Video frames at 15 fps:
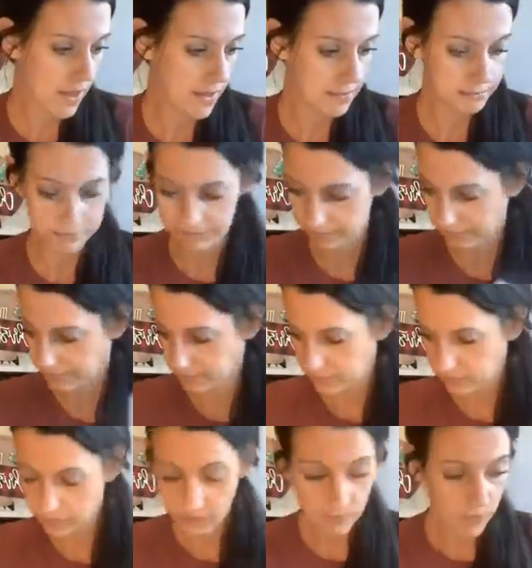
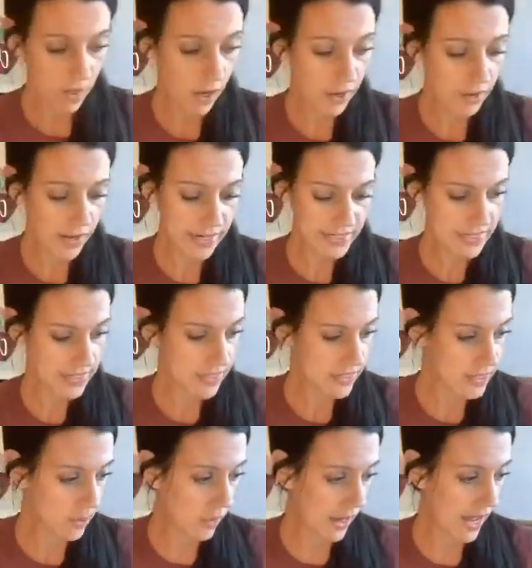all right,
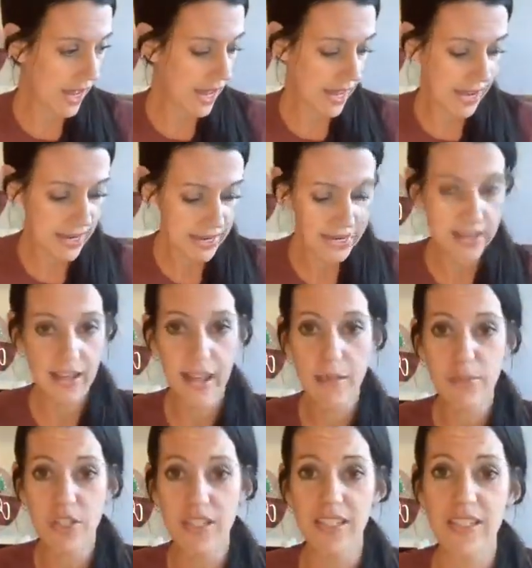so I
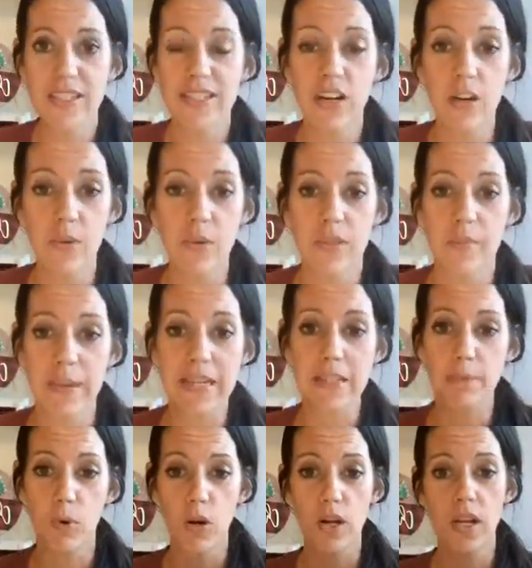am just gonna start with a
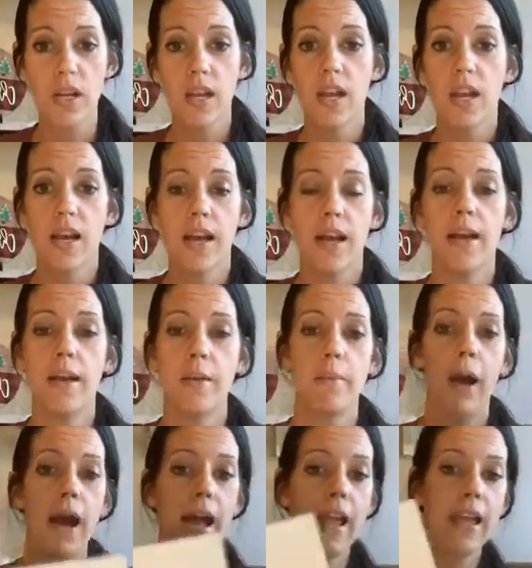baseboard.
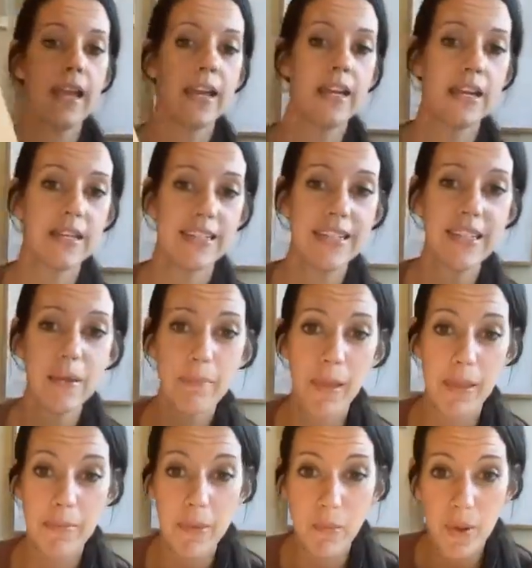I did the
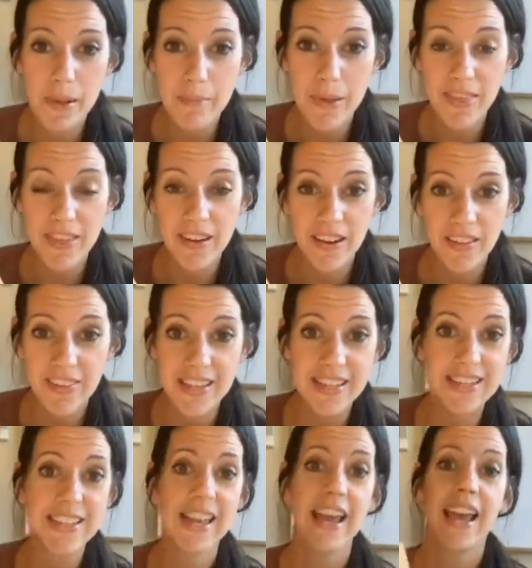baby wipe method on
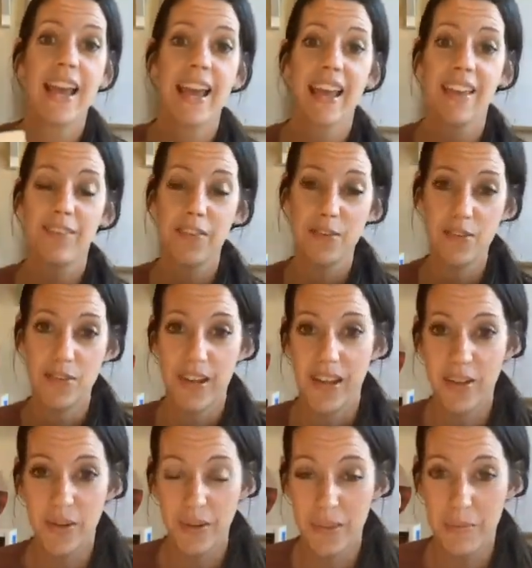this. If you do
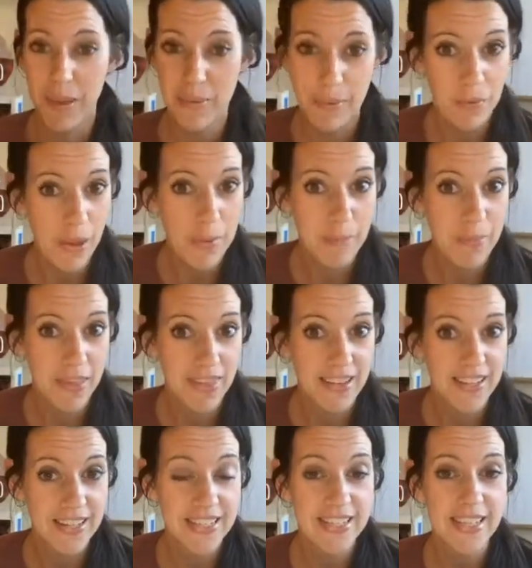not know what the baby wipe
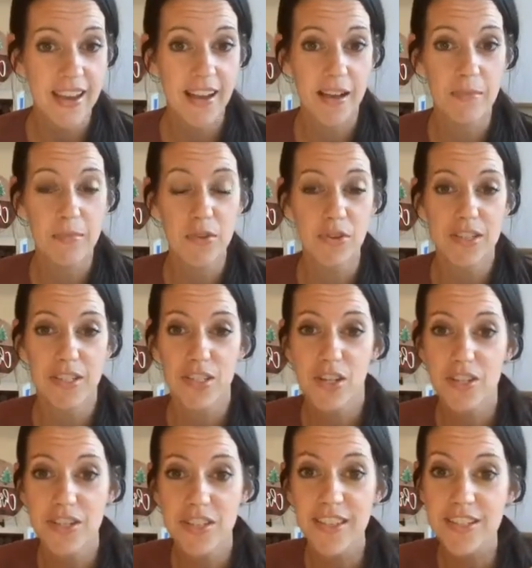method is, you can
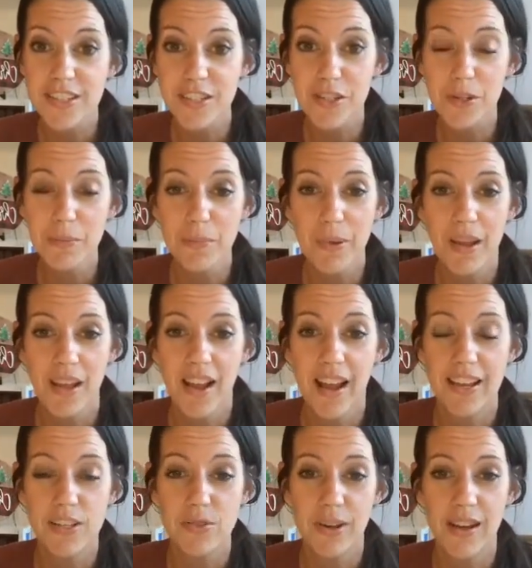search this group.
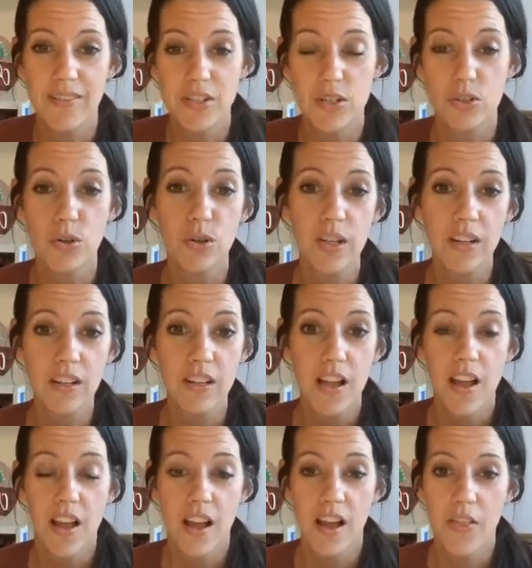I do have a tutorial.
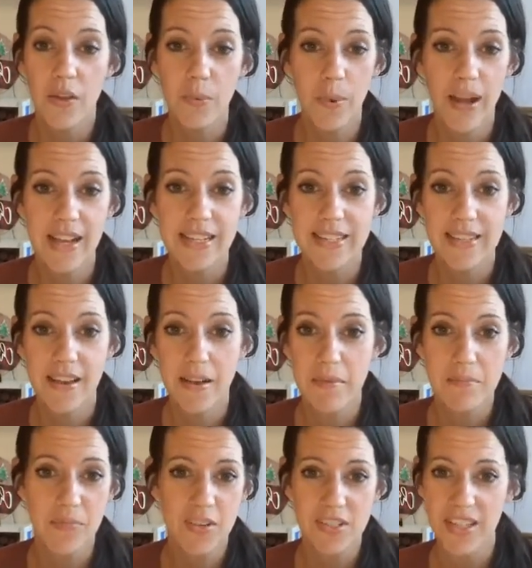Otherwise,
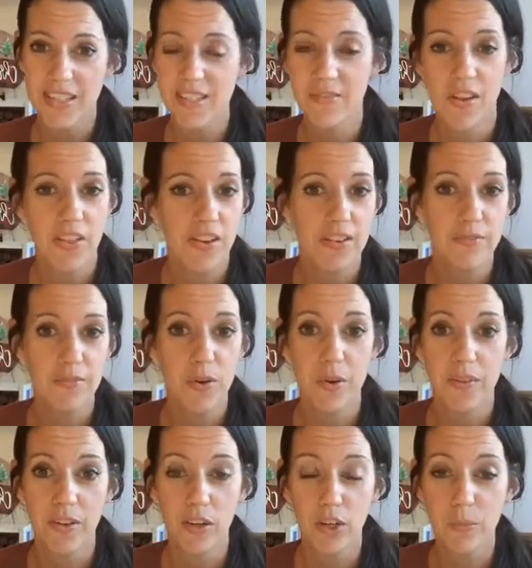there's lots of other info
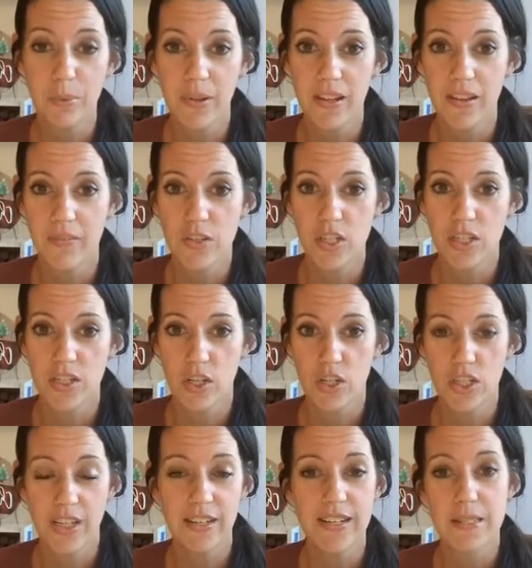in the group. If you just
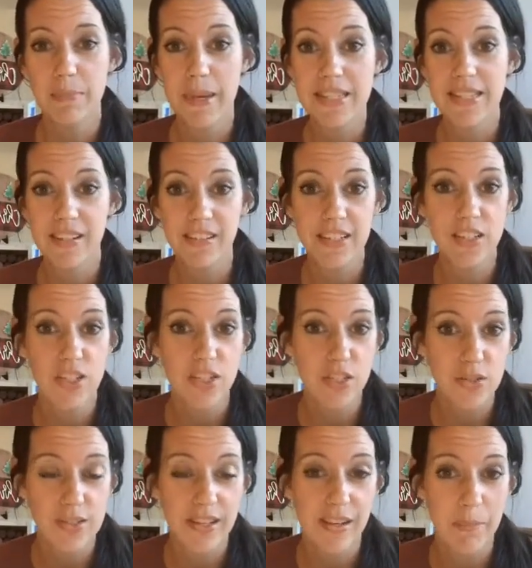search it, it's basically
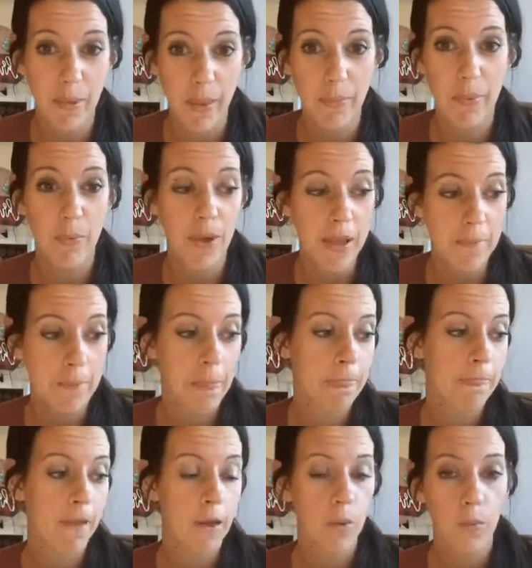just using a baby wipe
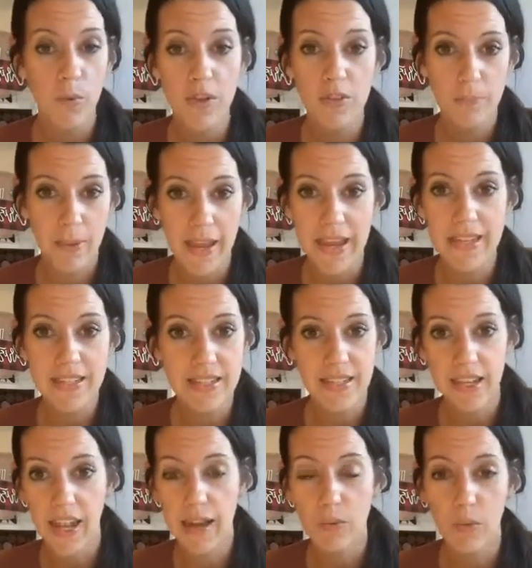with
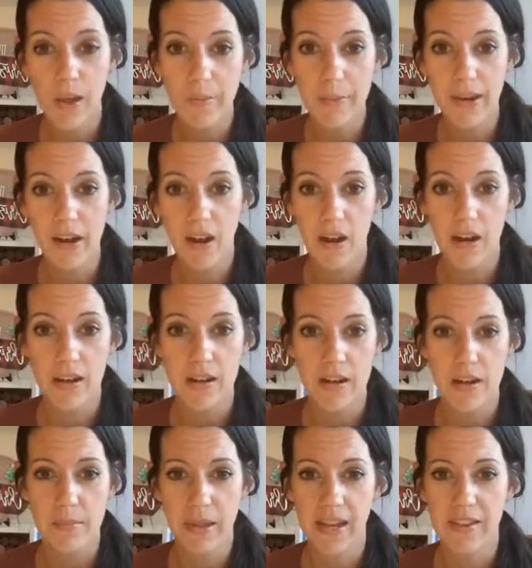paint and wipe it on.
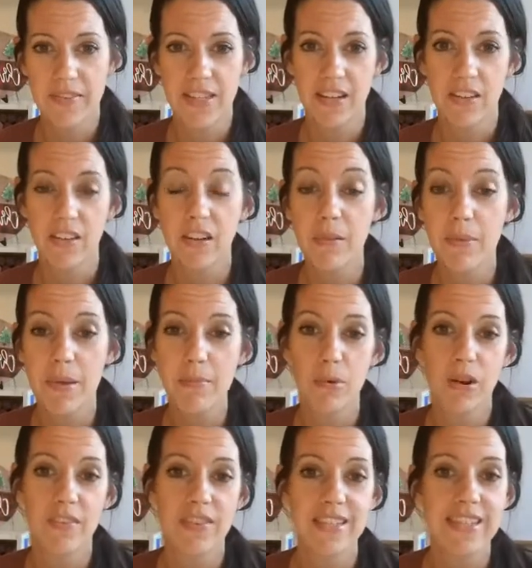It gives it a little bit
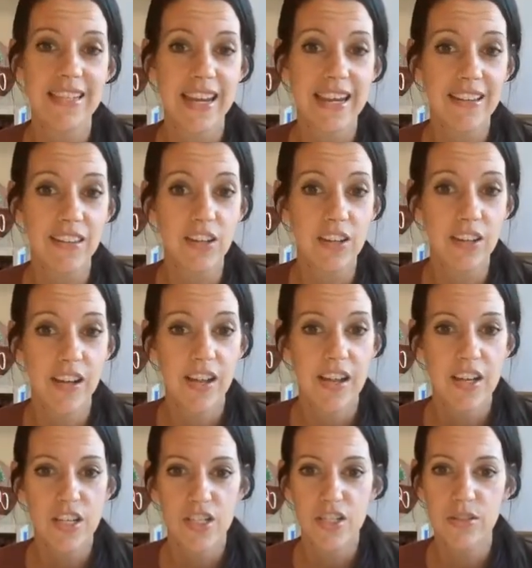more of a stained look
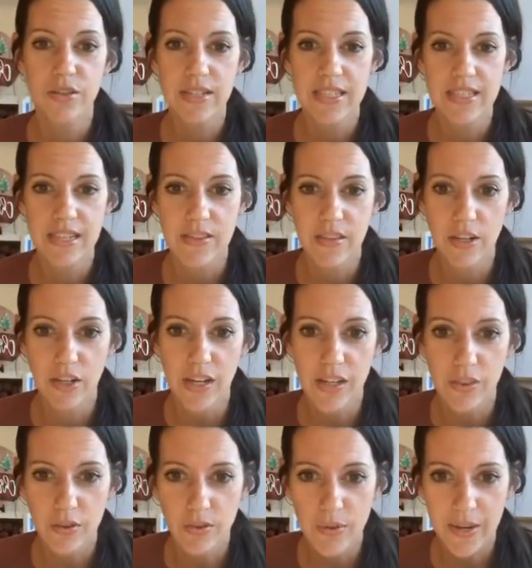so you can see the
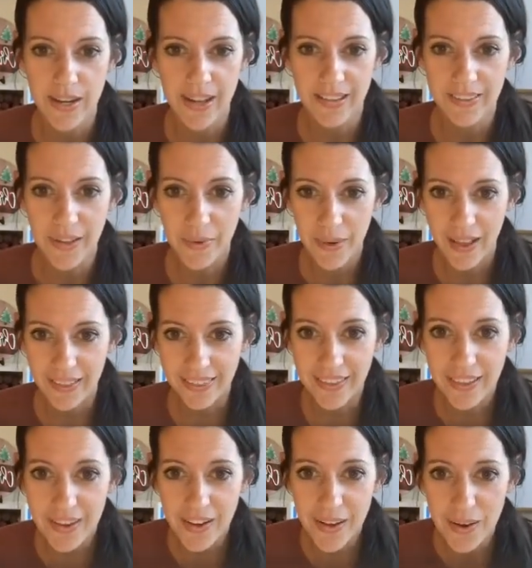grain through it. Hello,
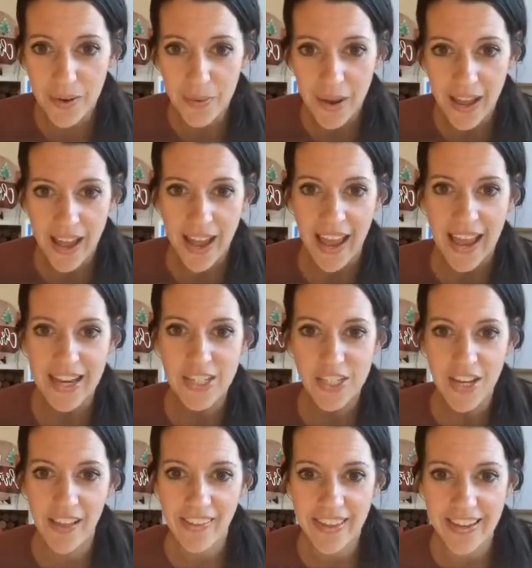hello. Hey,
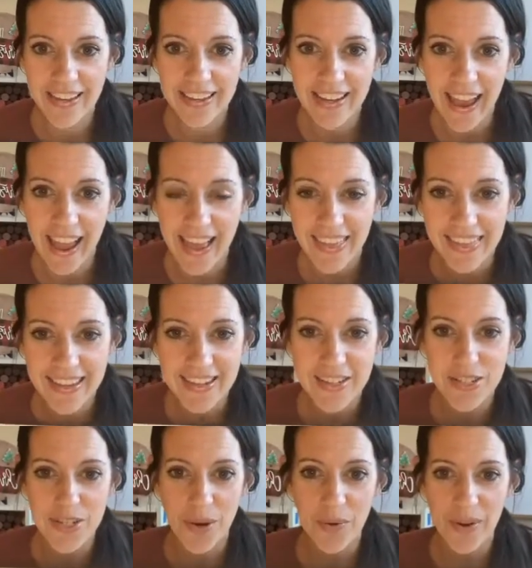Shelly and Kathy
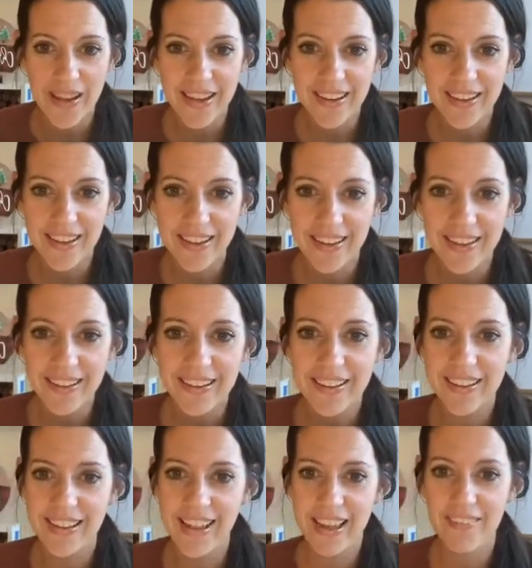and
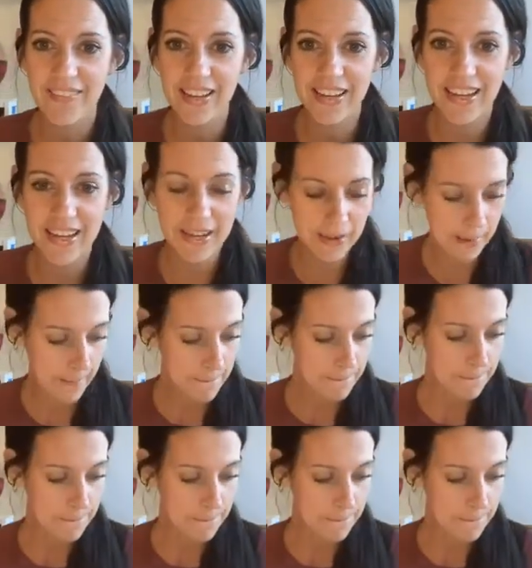Joanna. Hey, Vicky.